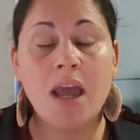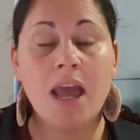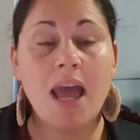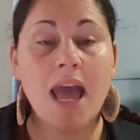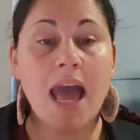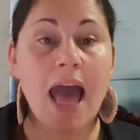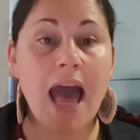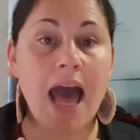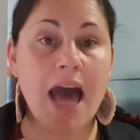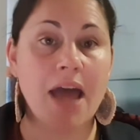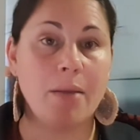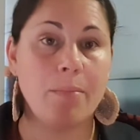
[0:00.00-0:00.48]

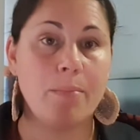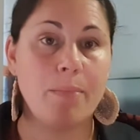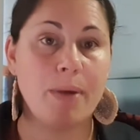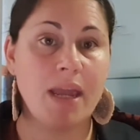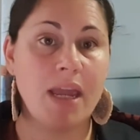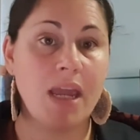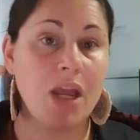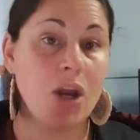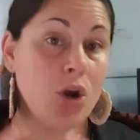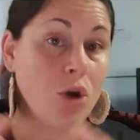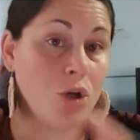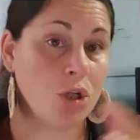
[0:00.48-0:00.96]
how to
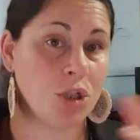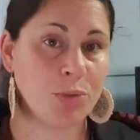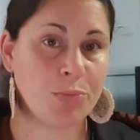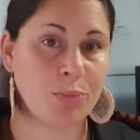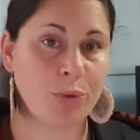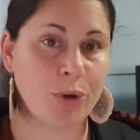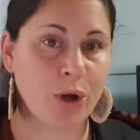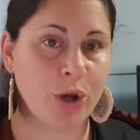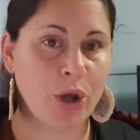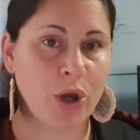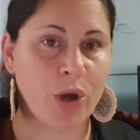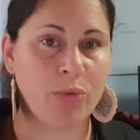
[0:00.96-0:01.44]
be an
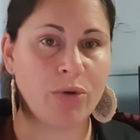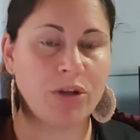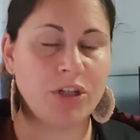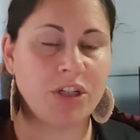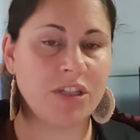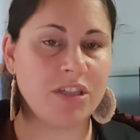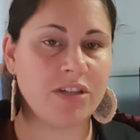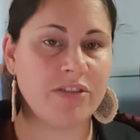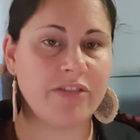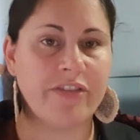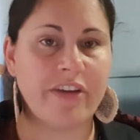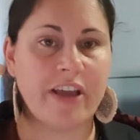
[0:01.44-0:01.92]
entrepreneur, which
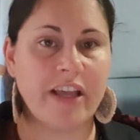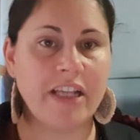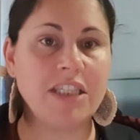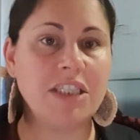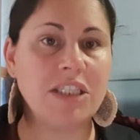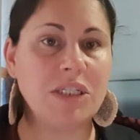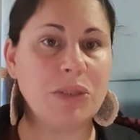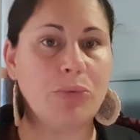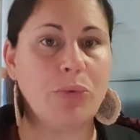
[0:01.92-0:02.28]
is a fancy